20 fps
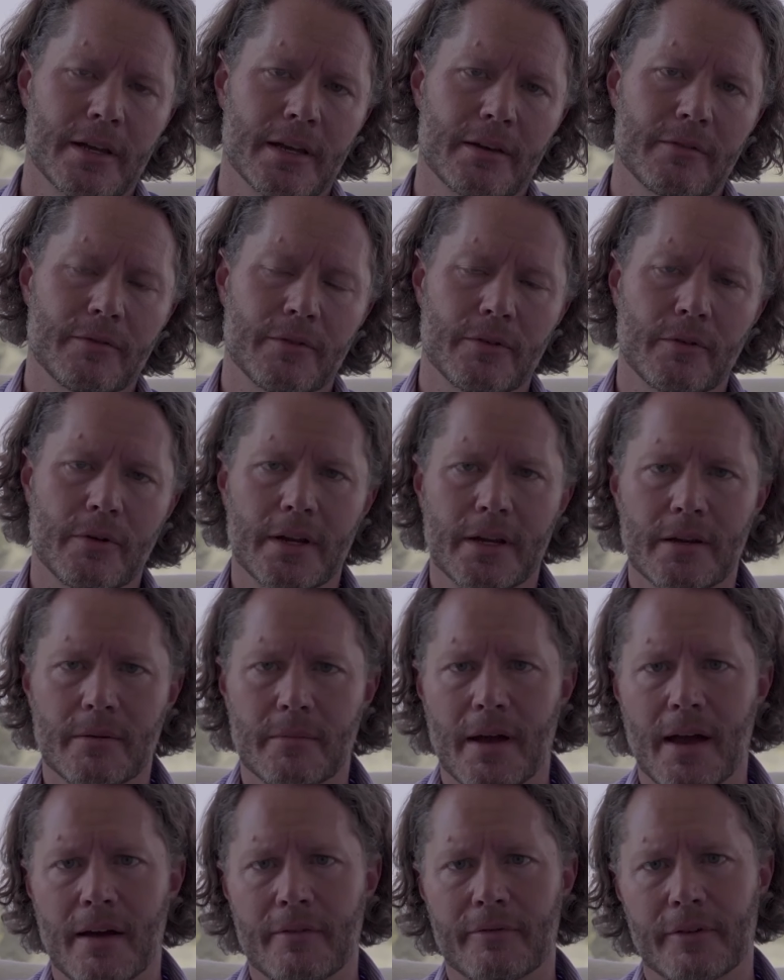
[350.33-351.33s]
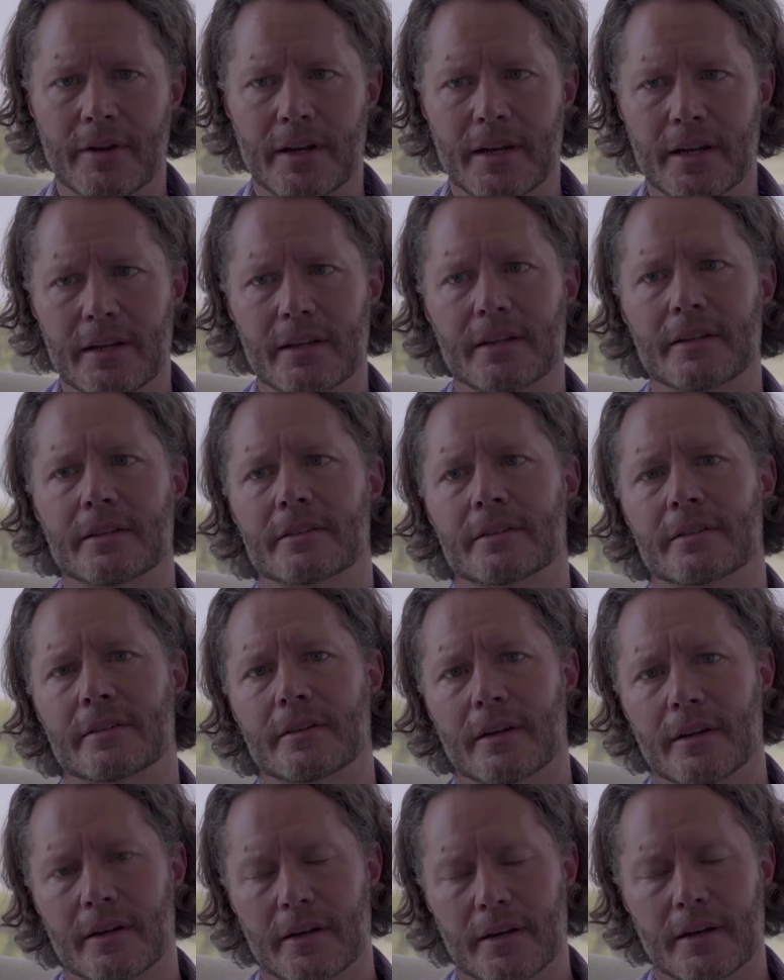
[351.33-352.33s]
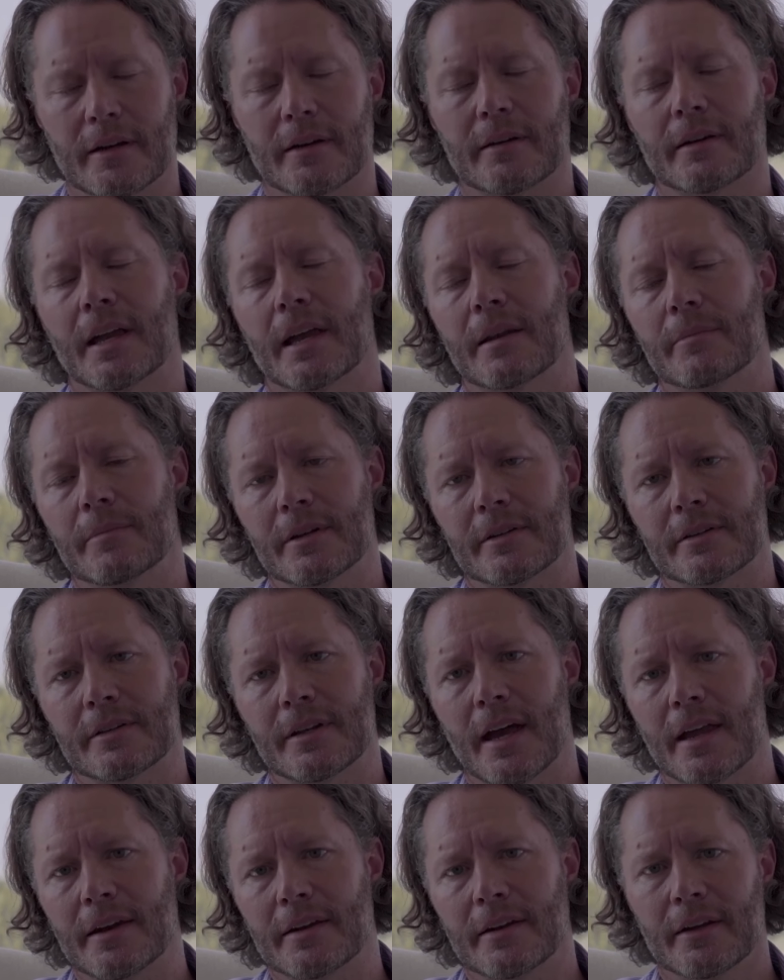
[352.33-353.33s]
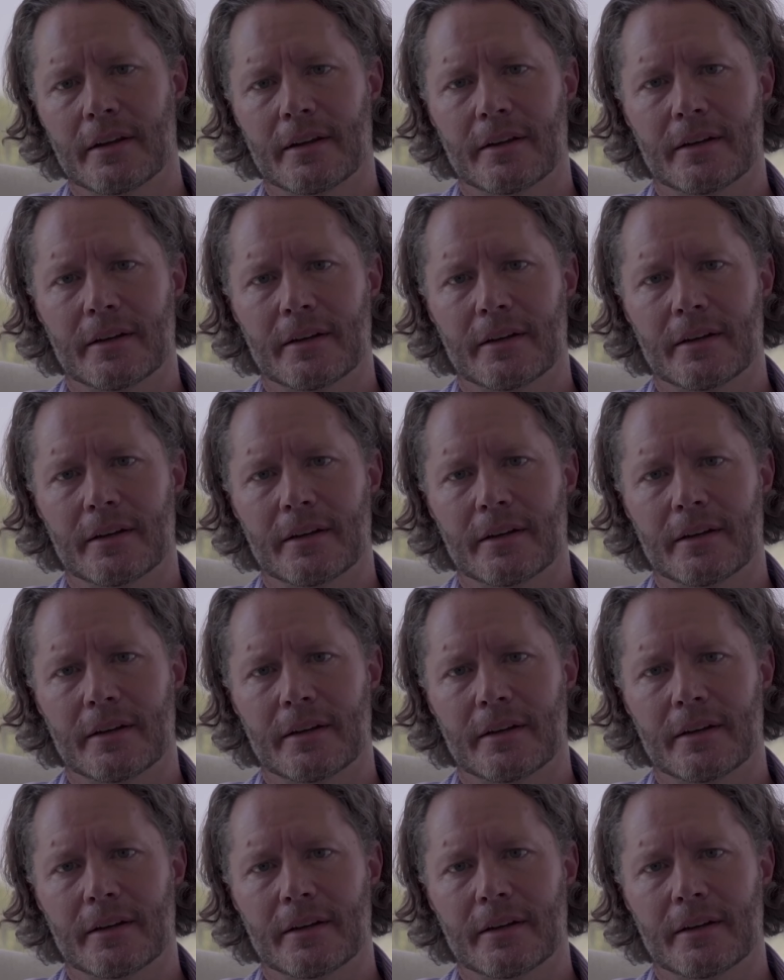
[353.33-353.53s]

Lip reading: even though EMF is, can be said,